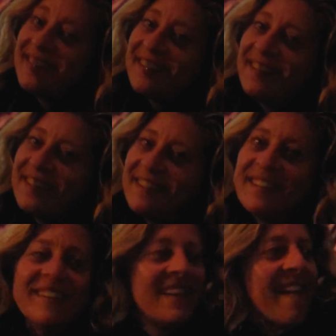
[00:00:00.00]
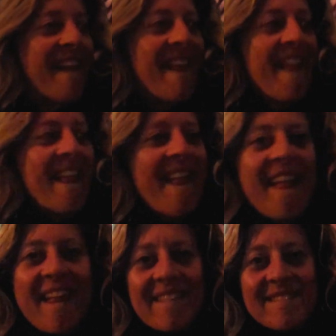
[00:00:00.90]
So the rumors I'm
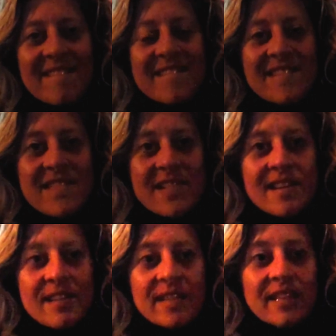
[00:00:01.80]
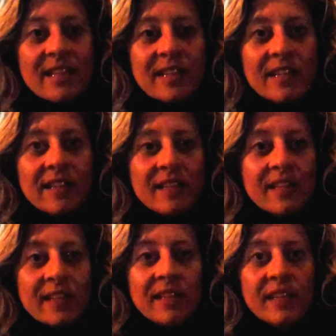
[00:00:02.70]
hearing is that this is
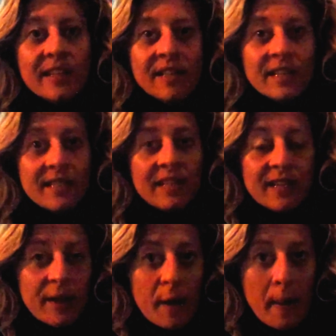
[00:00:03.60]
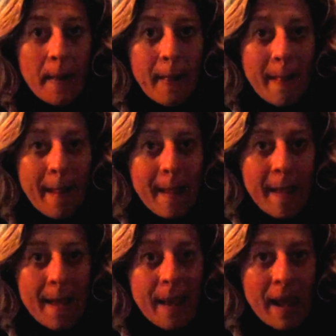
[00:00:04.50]
the land occupied by
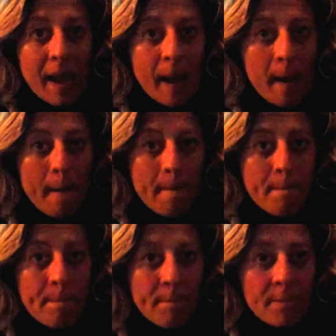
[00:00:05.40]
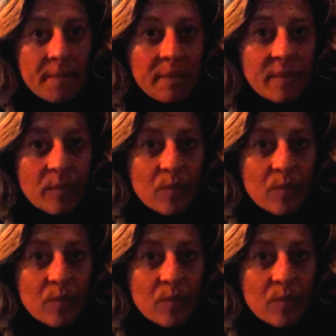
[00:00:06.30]
the sovereign nation, and they will not move.